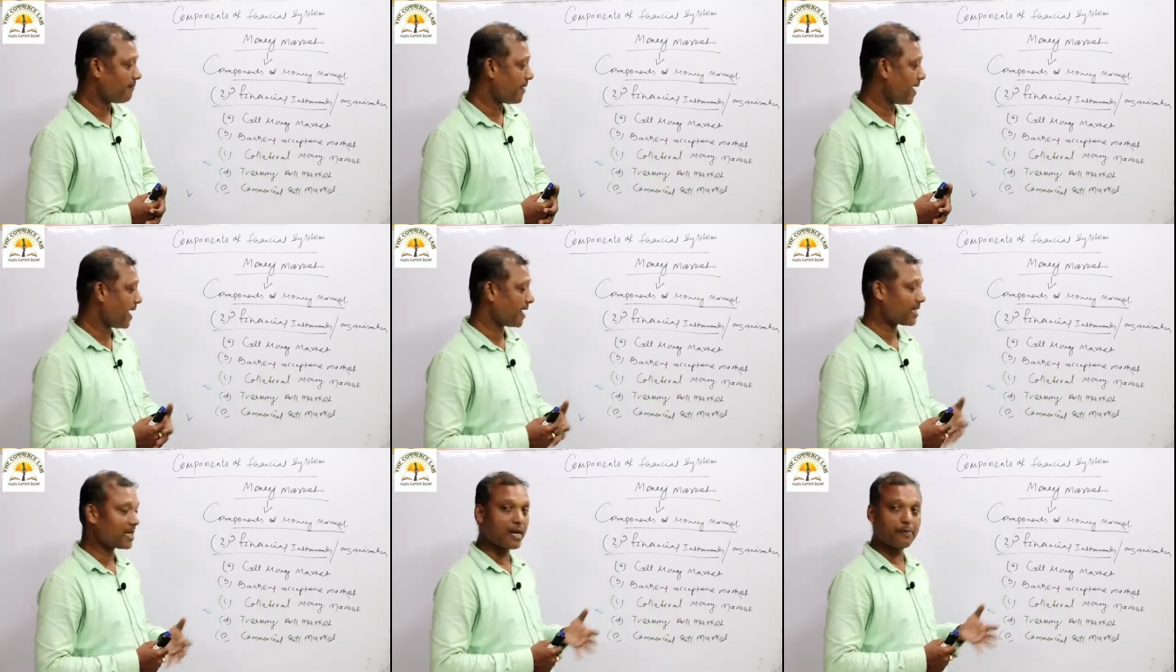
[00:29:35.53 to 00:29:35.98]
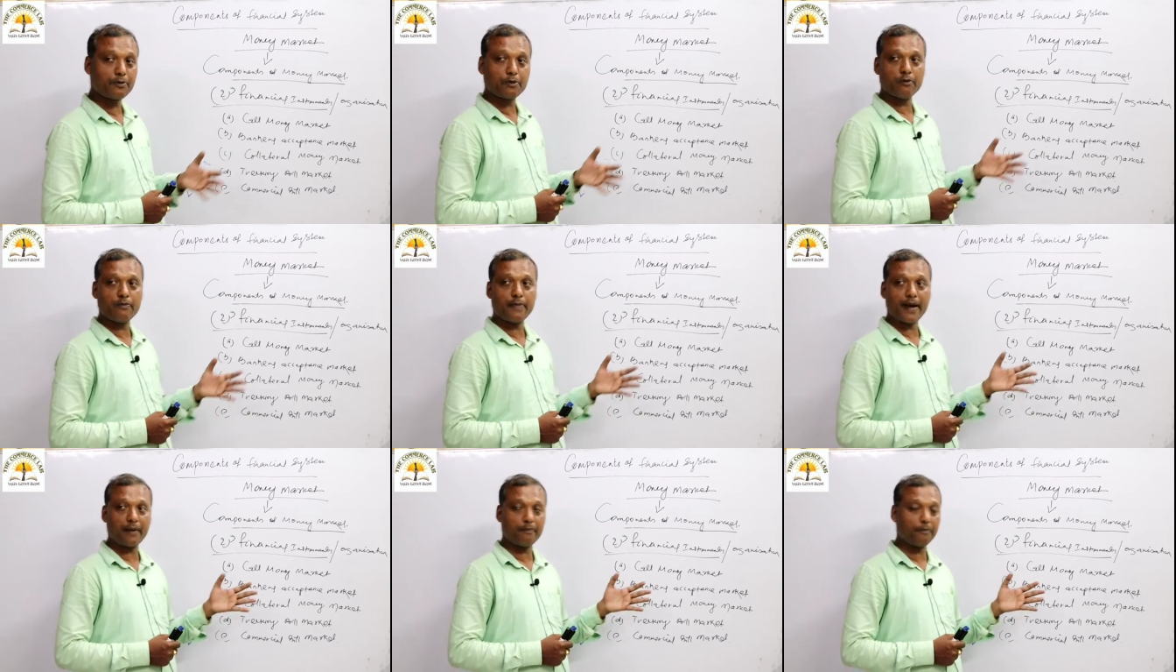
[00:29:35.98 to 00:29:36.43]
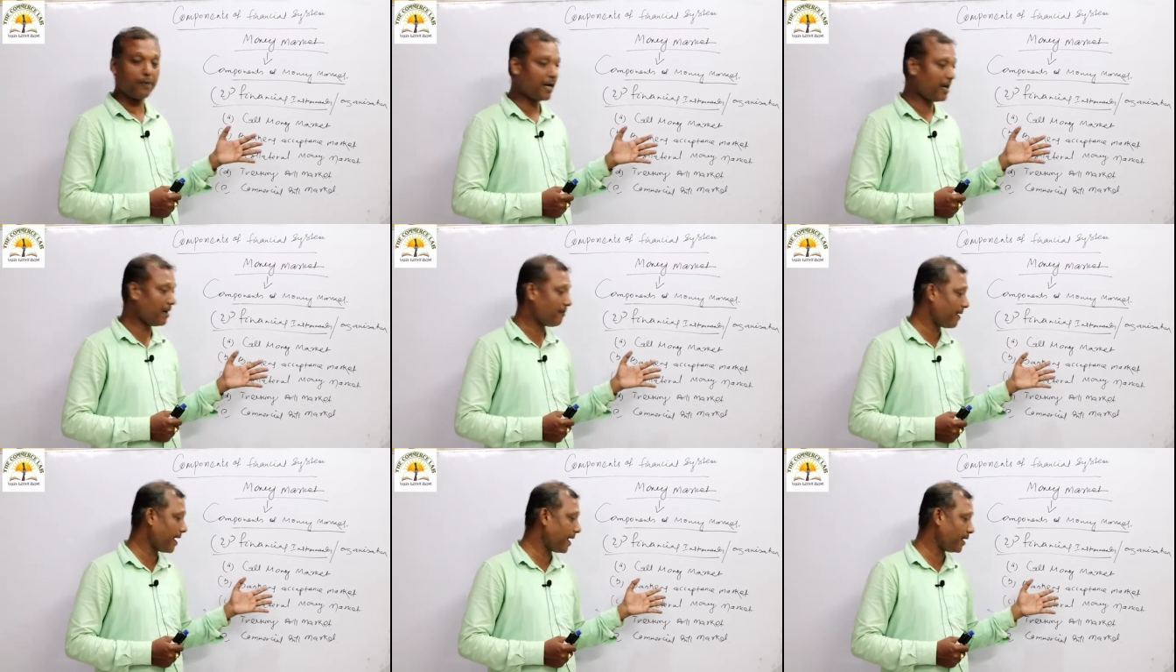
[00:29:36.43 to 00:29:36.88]
Banks have to
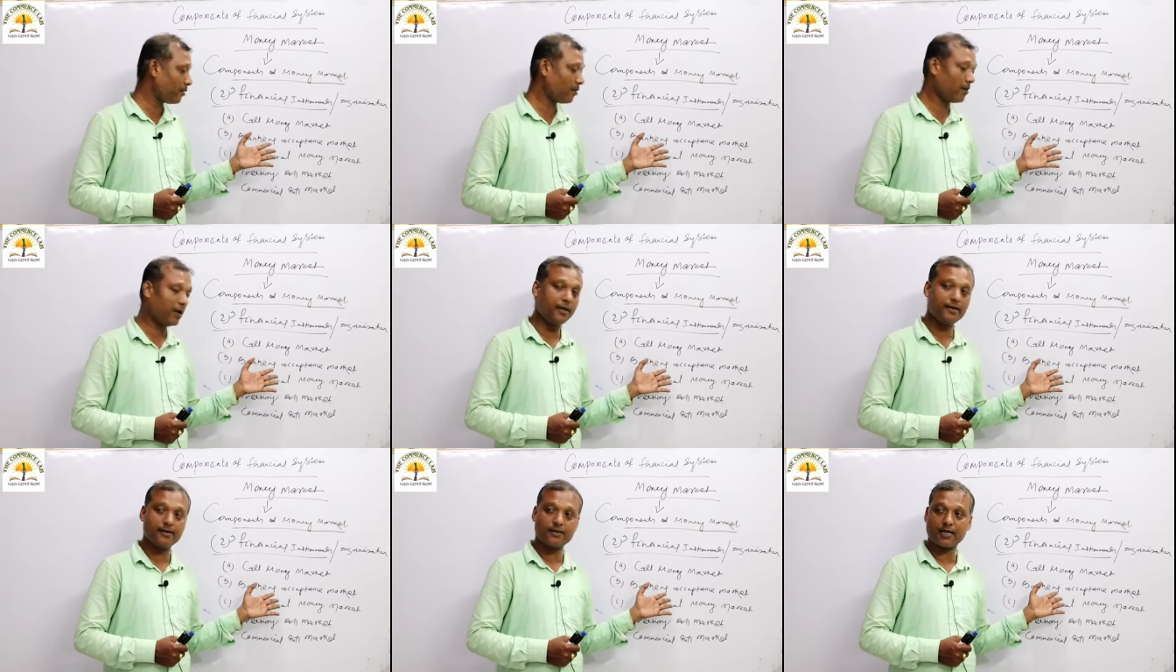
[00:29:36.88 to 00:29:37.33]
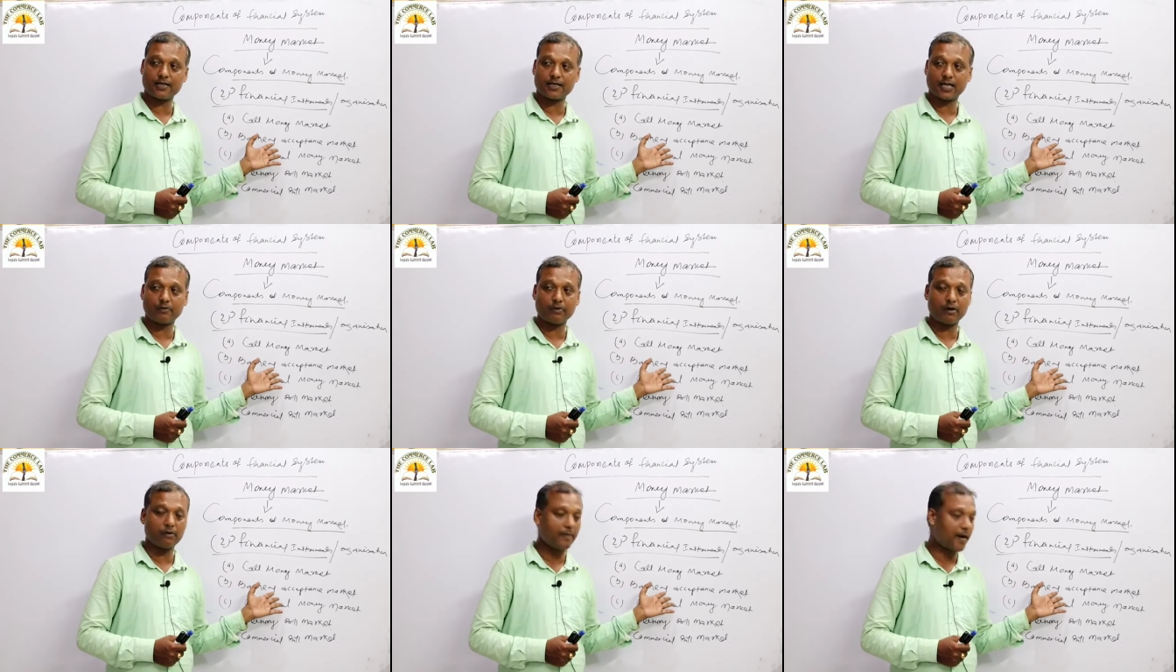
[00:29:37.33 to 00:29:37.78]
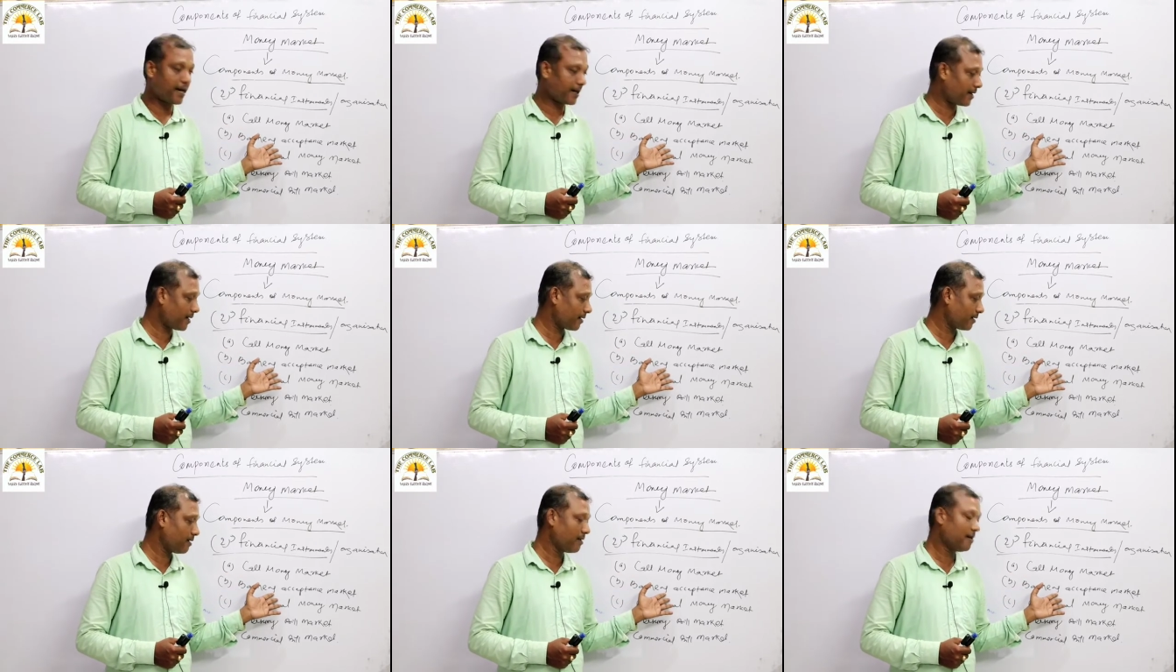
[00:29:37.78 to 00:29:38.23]
play a main role in such type of
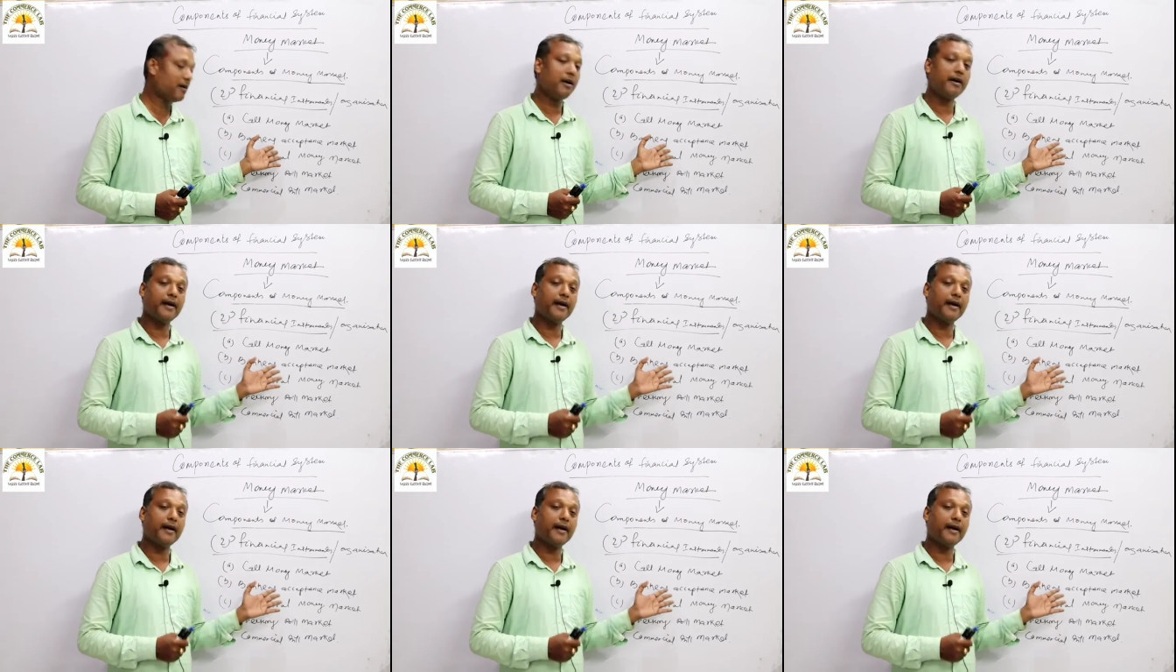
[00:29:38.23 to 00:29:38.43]
market,